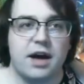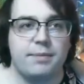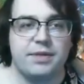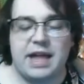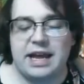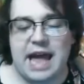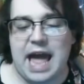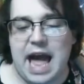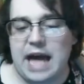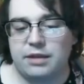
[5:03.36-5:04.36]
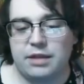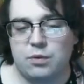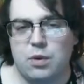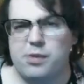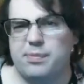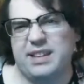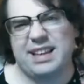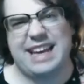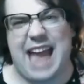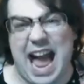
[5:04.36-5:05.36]
up in that like what would be like
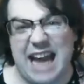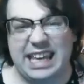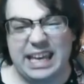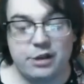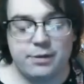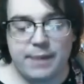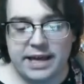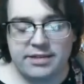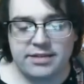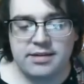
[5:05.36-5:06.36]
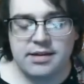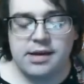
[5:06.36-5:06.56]
an attic-y space.